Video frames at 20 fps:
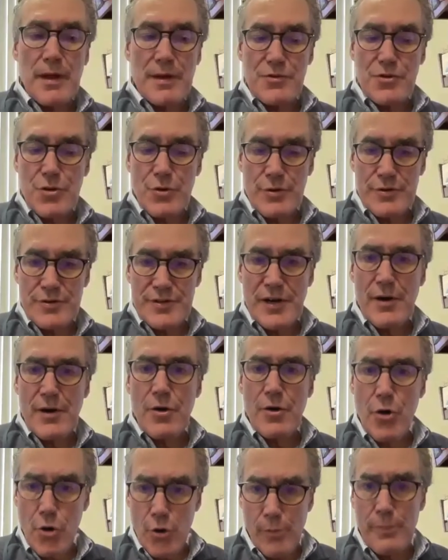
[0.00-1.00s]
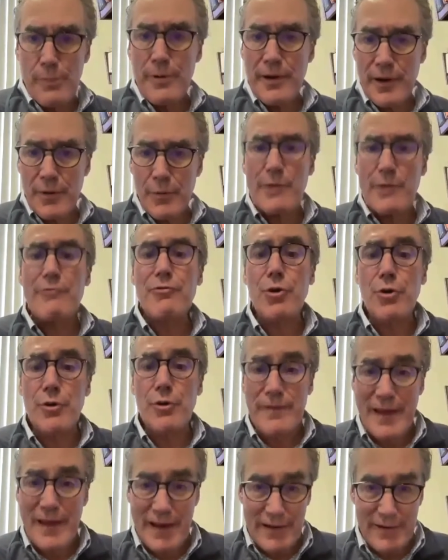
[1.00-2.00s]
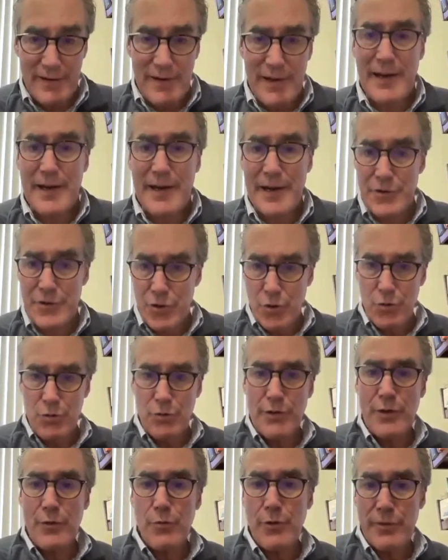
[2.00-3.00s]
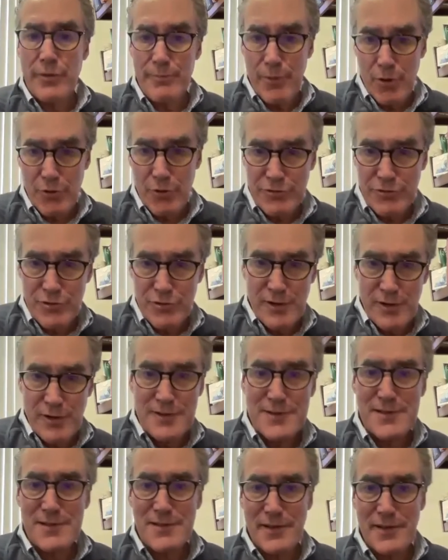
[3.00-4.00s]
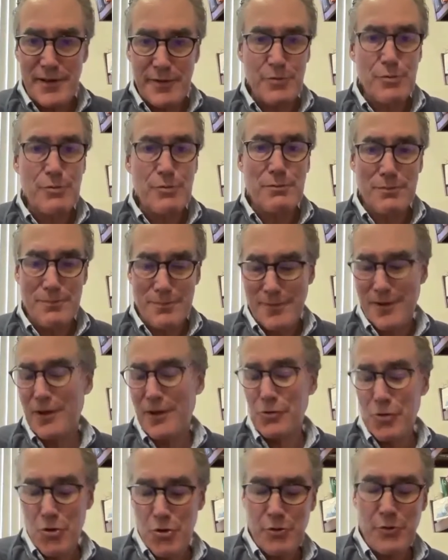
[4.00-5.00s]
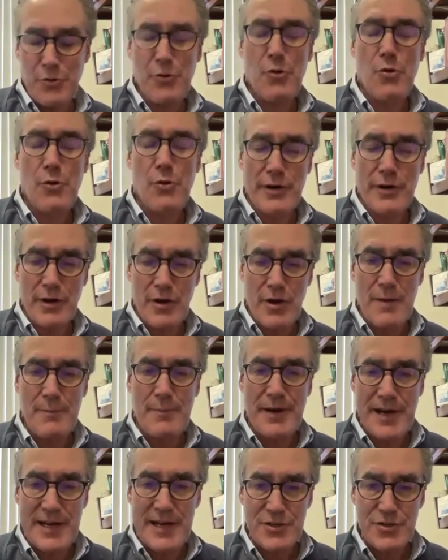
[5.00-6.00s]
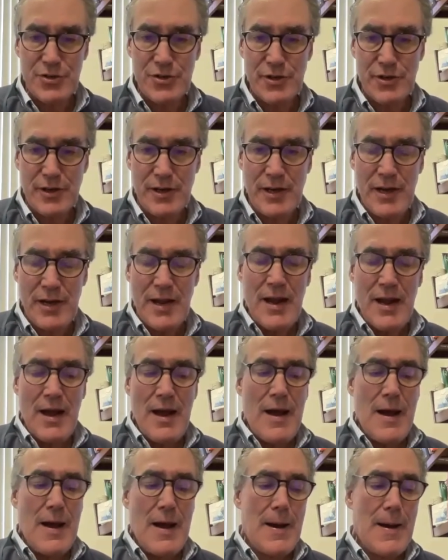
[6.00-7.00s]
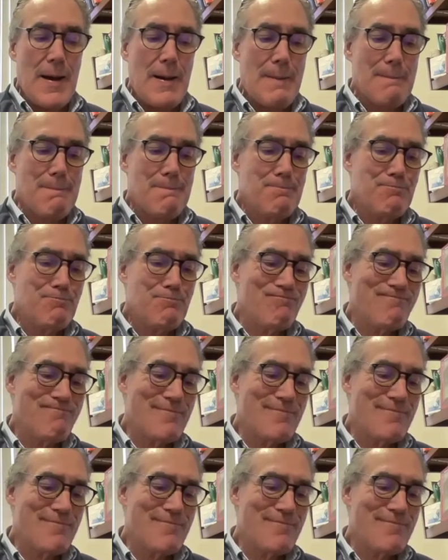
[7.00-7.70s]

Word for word: it sure is our hope. And we've heard that anecdotally with both drugs, either alone or in combination. Um,